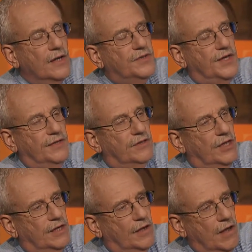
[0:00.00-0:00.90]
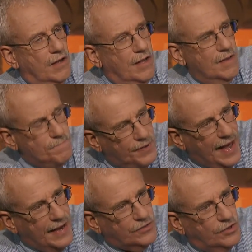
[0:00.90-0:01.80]
the the
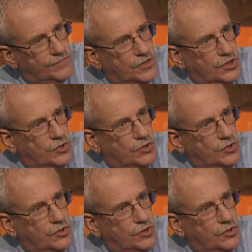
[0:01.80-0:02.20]
impact of the